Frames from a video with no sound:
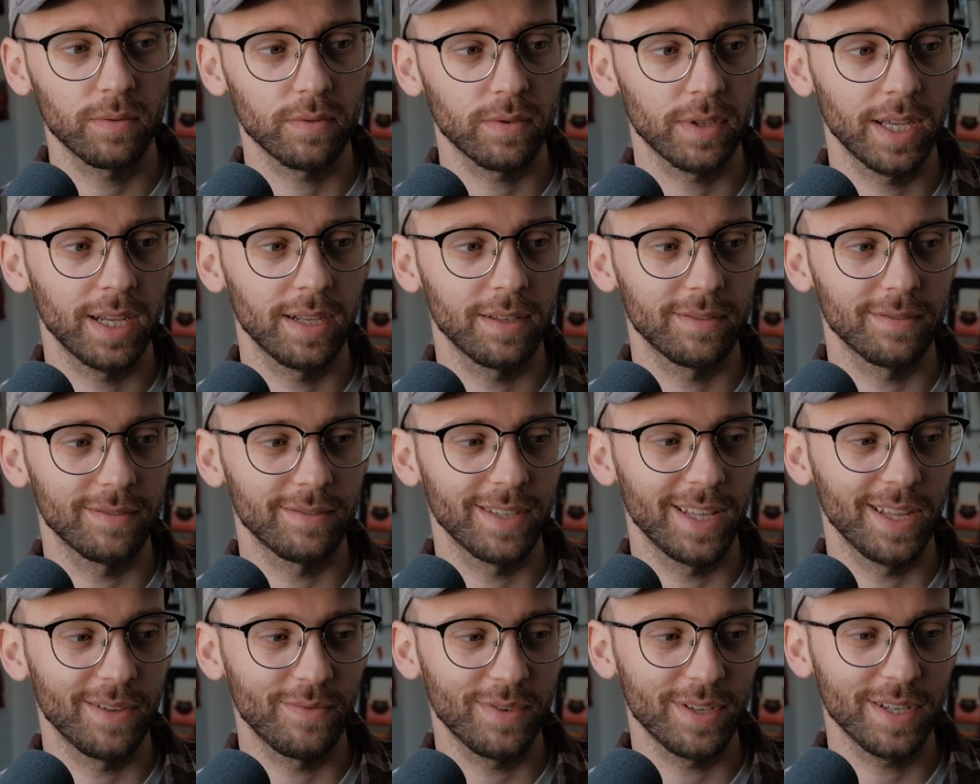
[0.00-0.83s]
That
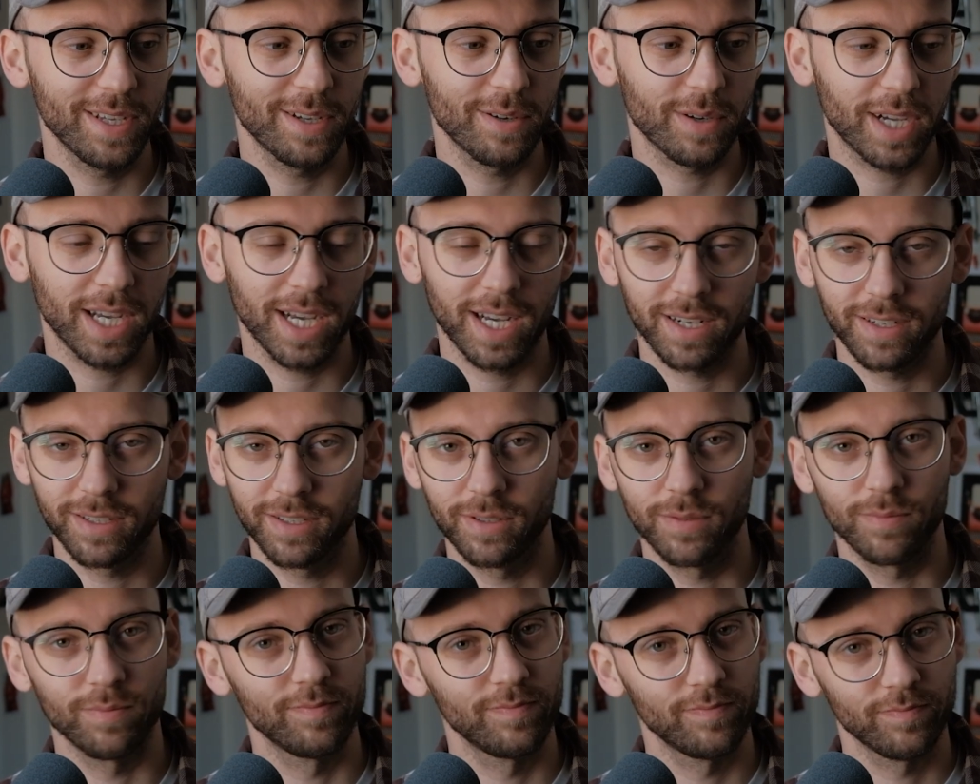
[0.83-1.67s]
video kind
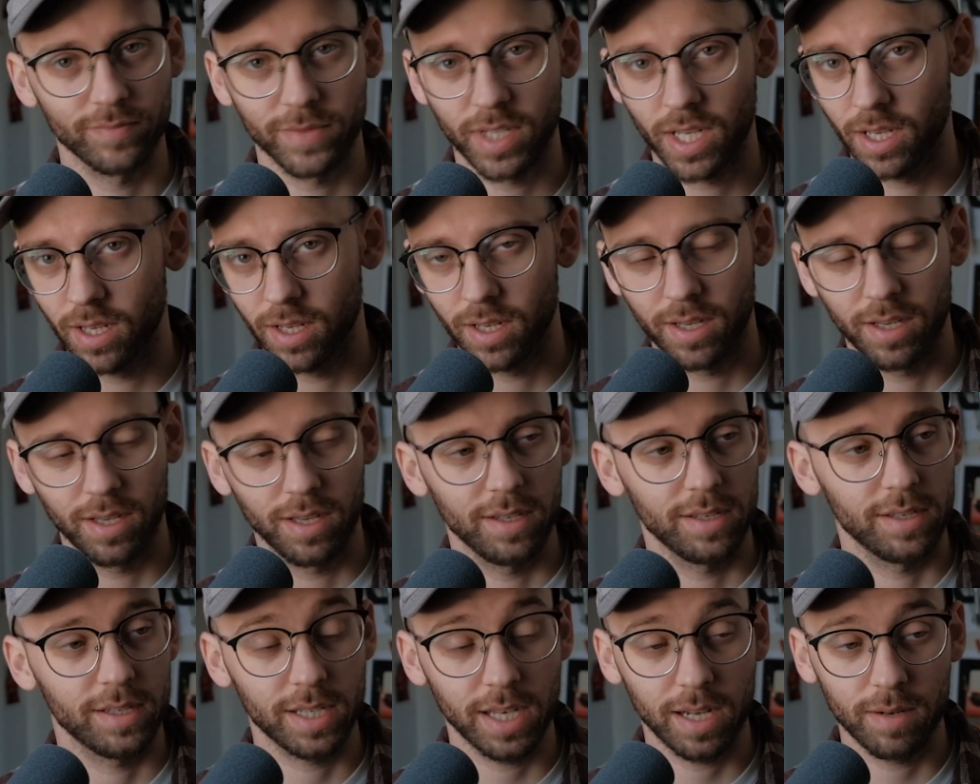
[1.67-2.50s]
of
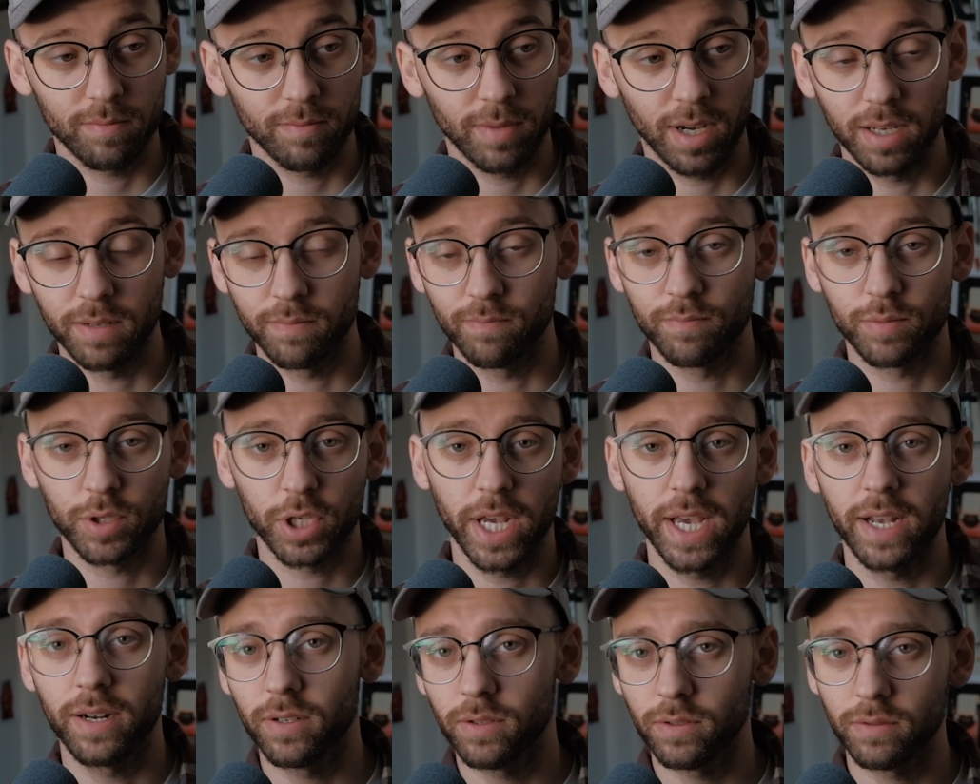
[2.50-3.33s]
sent my
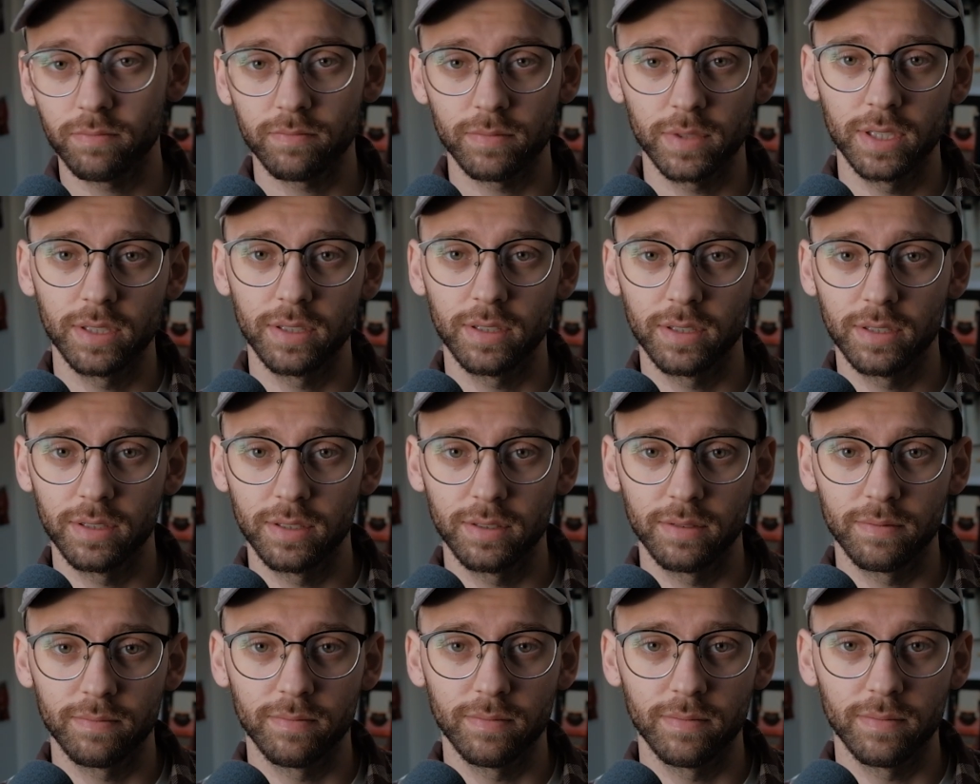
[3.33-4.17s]
channel
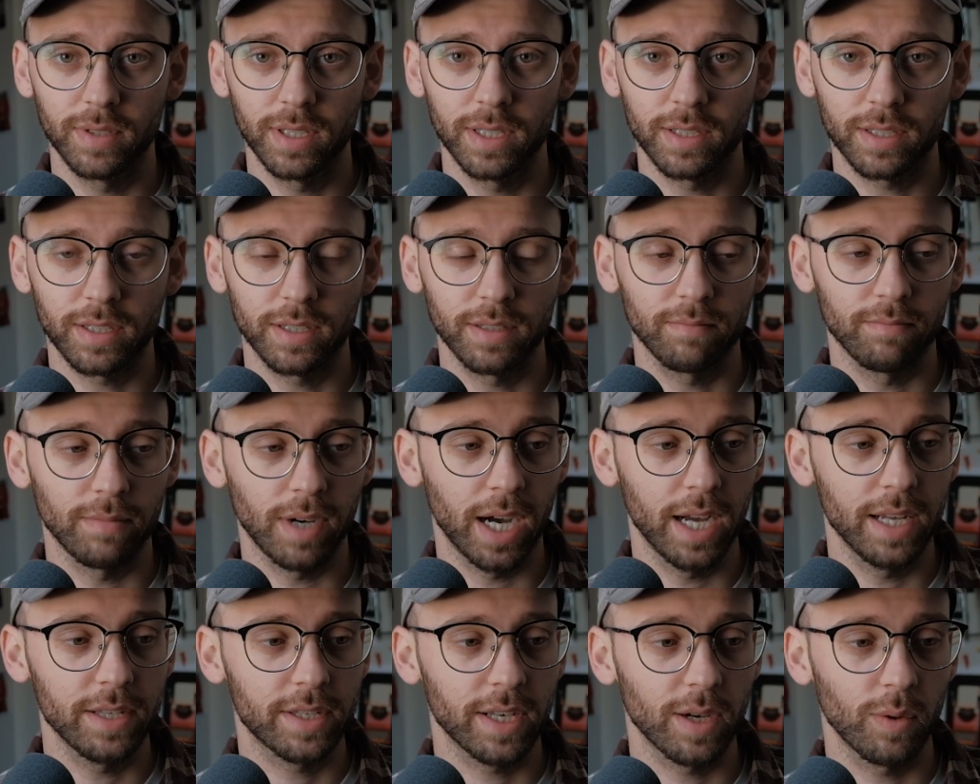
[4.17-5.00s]
into
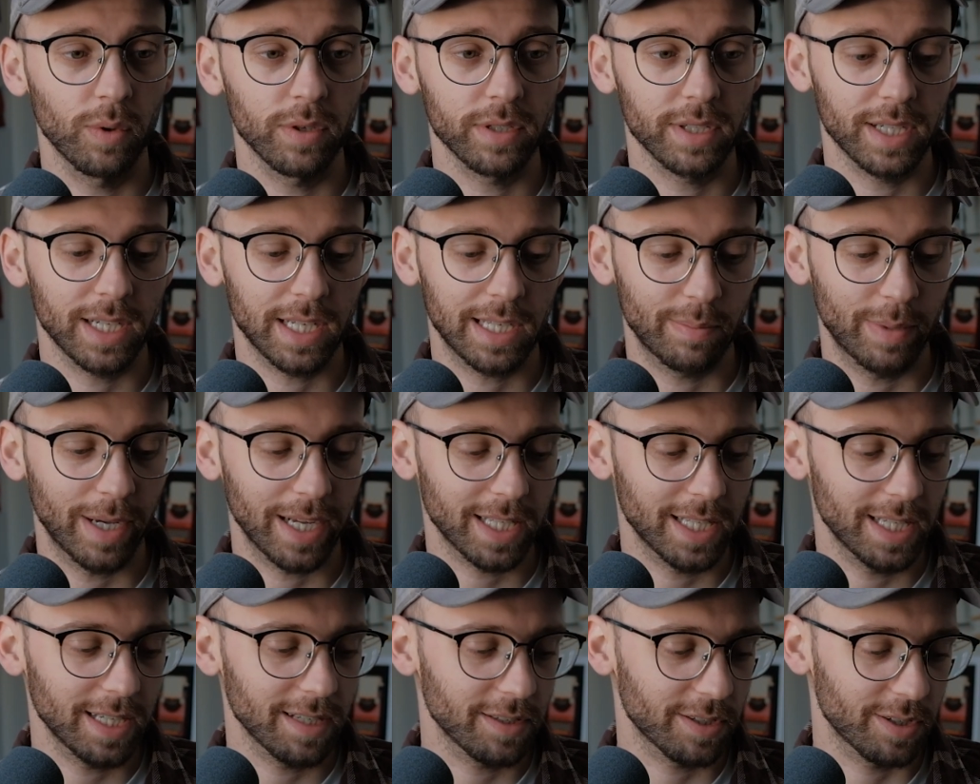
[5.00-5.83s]
heights I wasn't
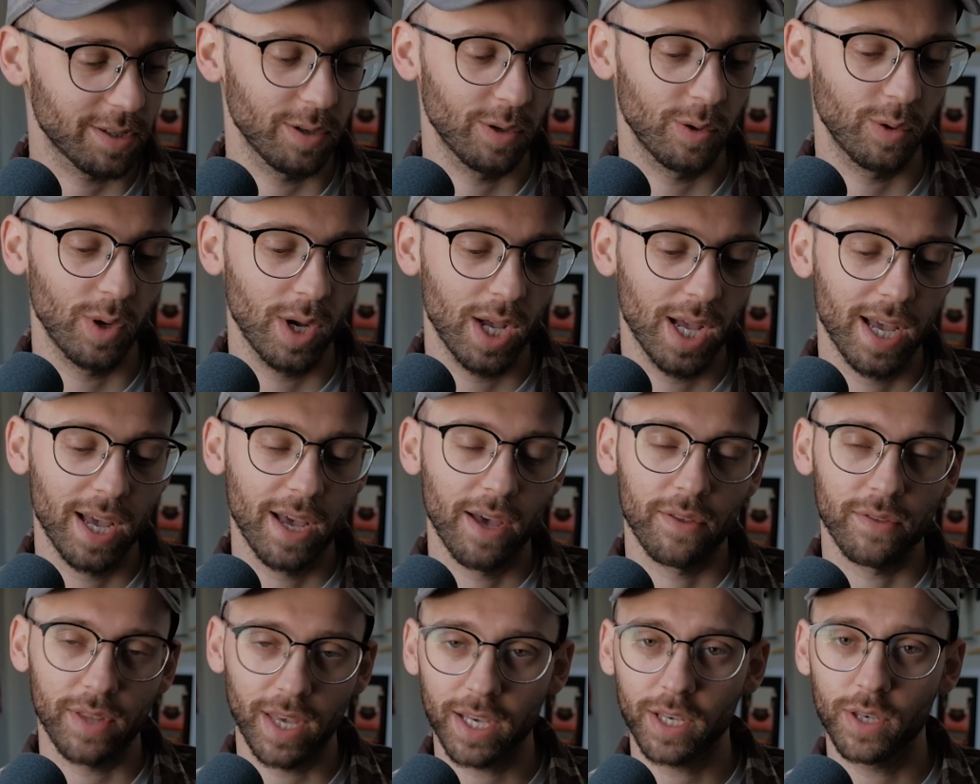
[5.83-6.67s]
expecting. So
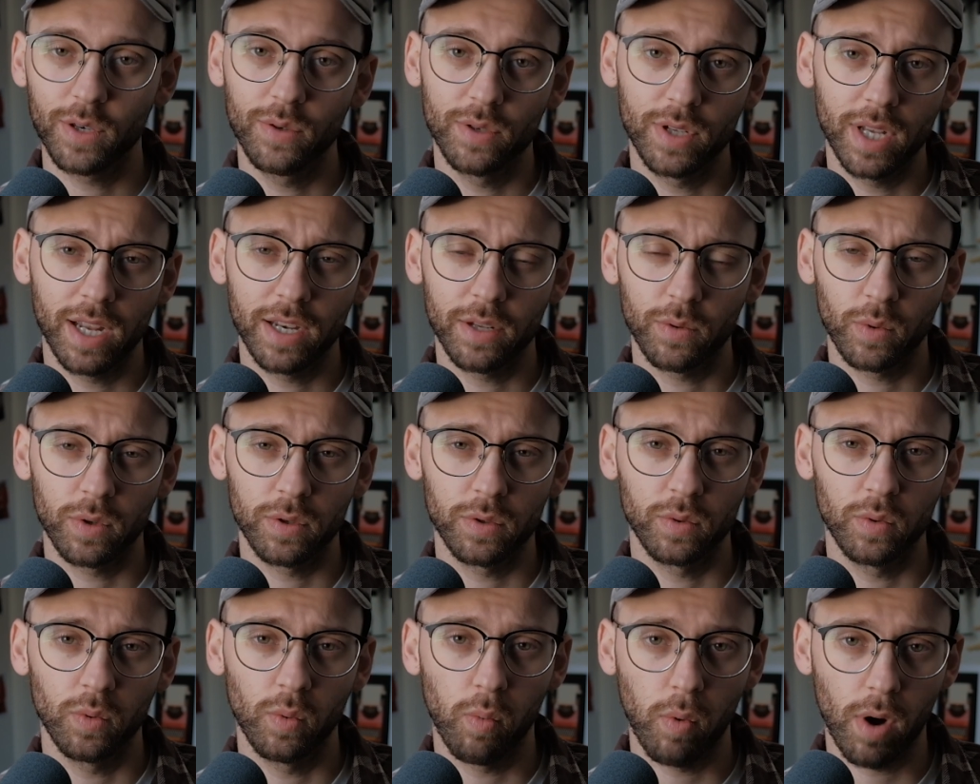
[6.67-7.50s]
thank you to anyone
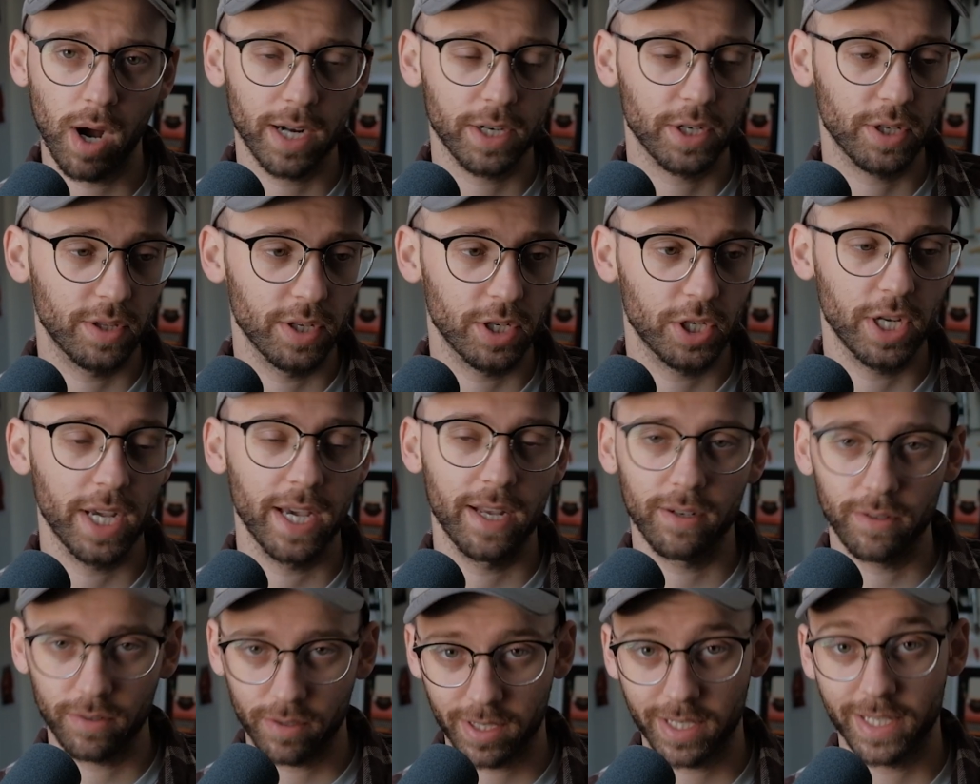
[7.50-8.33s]
who watched the
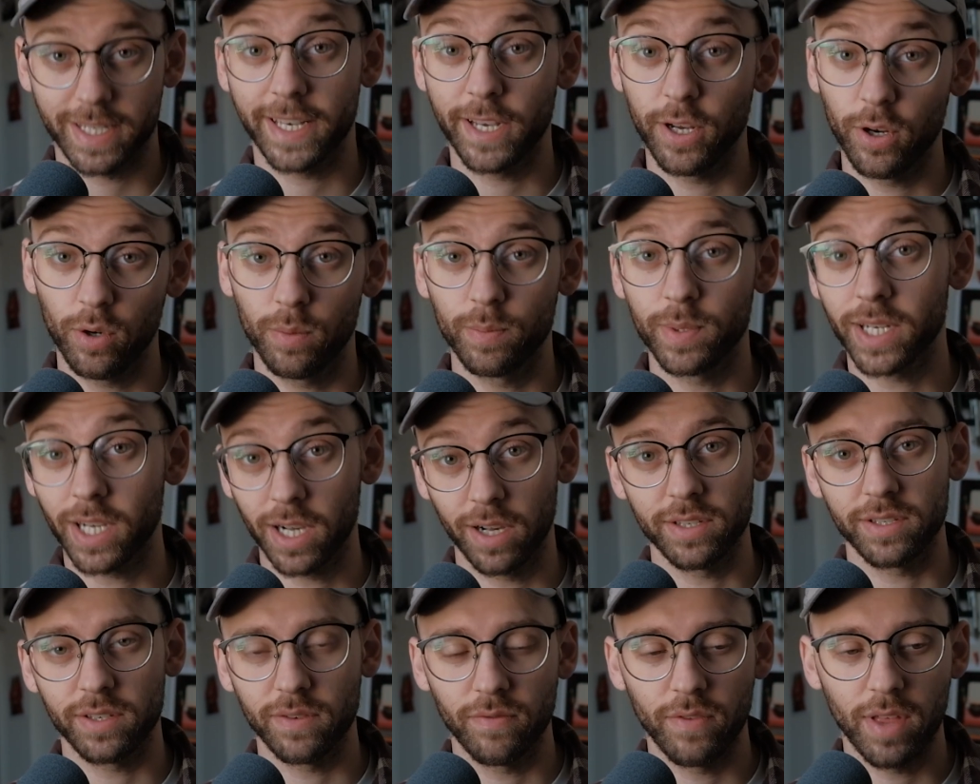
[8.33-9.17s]
channel and is here
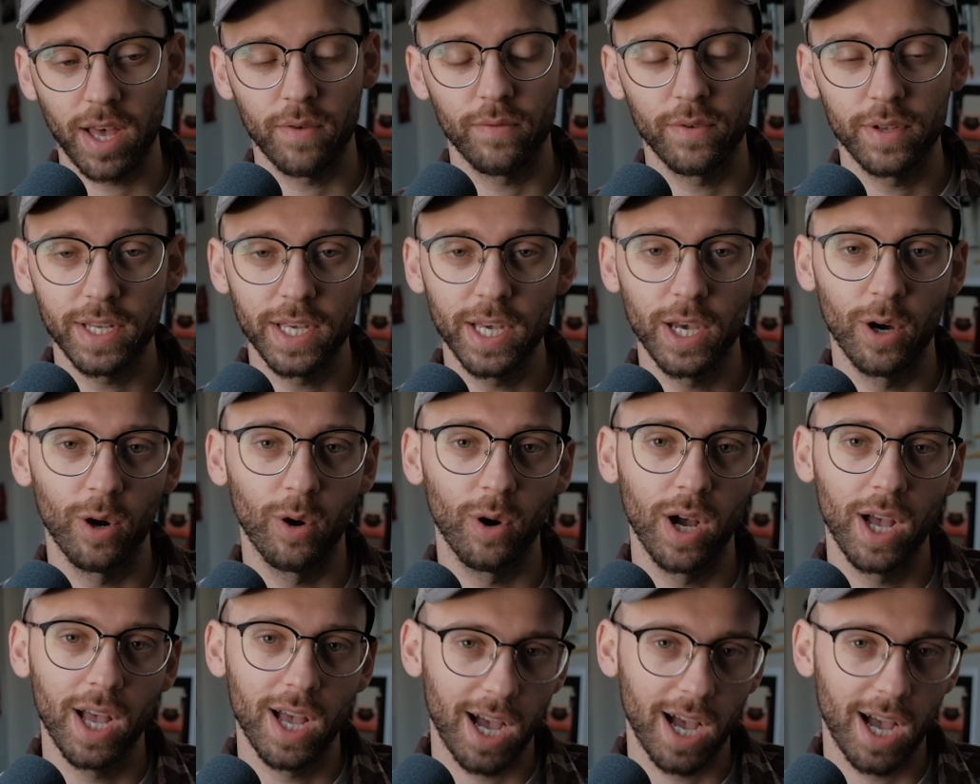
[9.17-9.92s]
because of that video.